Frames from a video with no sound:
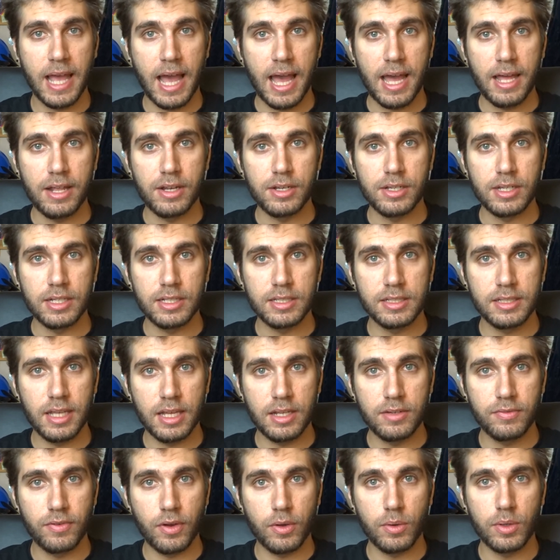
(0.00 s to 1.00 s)
and
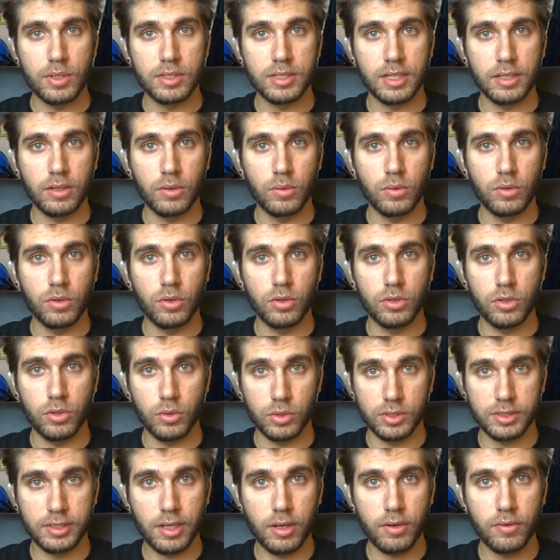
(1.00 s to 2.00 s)
instead focusing on
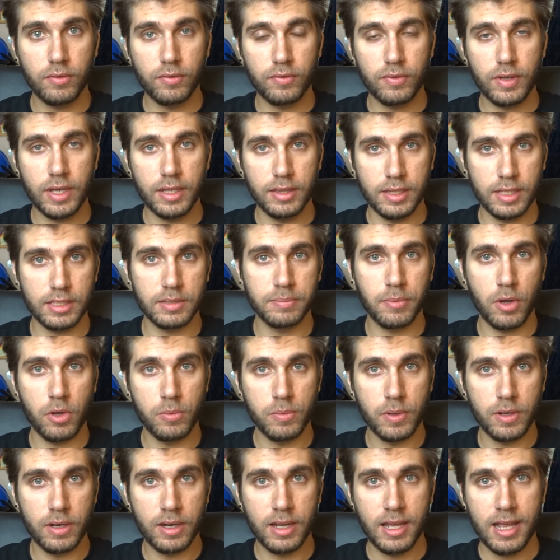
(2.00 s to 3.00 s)
yourself in this
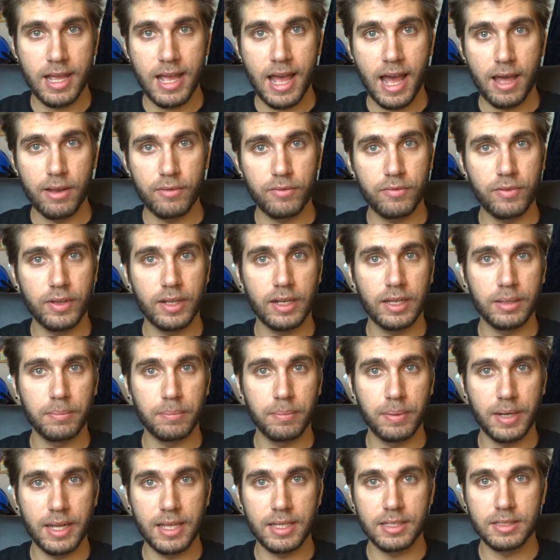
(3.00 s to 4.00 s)
moment and feeling
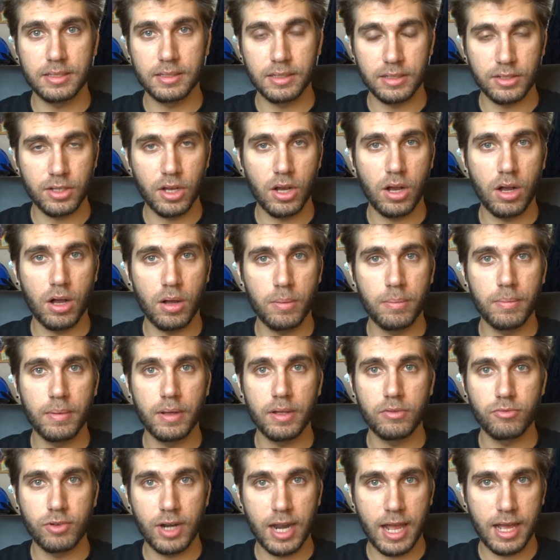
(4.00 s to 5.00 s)
bliss and calm
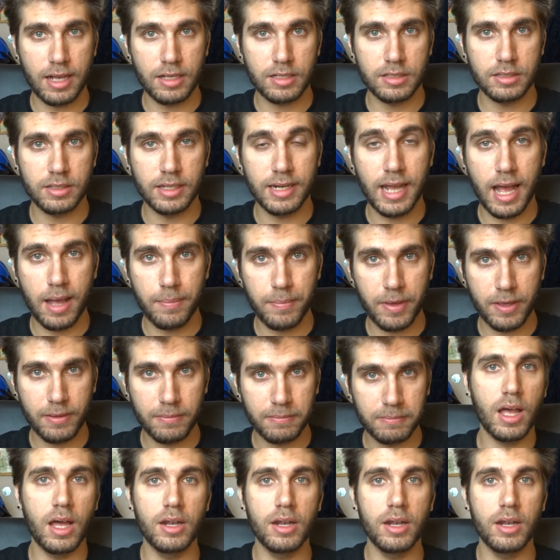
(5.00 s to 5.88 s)
and relaxed and happy.